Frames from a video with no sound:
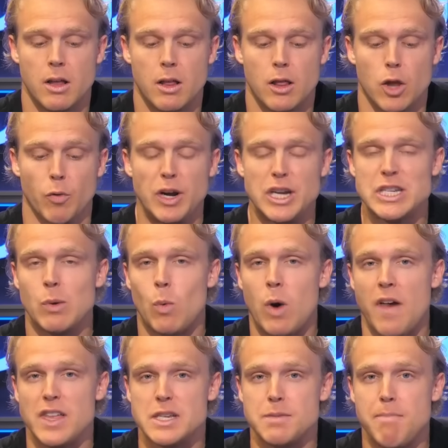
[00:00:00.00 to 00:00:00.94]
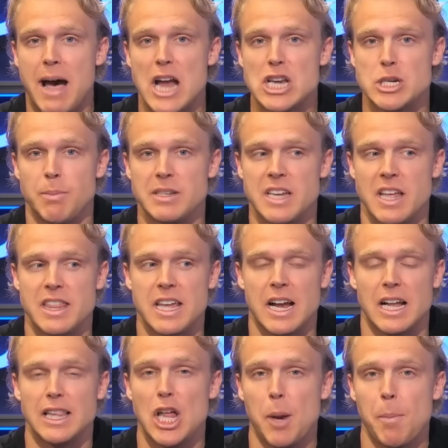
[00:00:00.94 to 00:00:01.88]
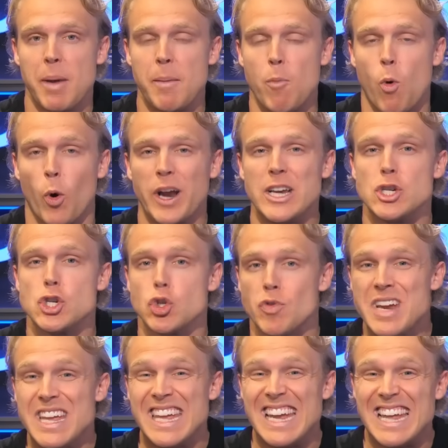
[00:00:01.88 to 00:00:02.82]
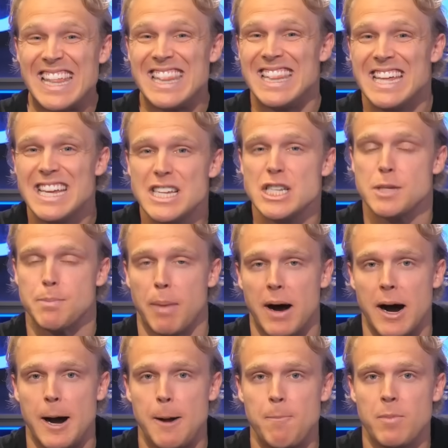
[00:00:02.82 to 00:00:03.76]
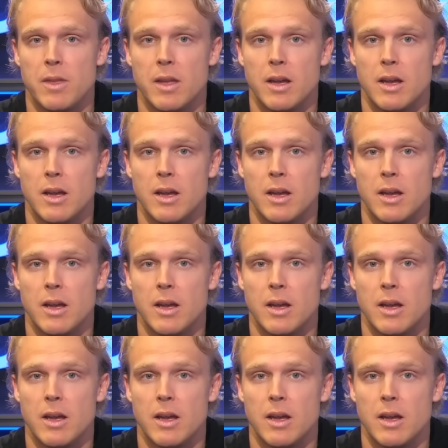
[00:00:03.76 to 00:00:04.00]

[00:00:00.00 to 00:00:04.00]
The reason why this matchup is, I think, a little bit more intriguing in this spot,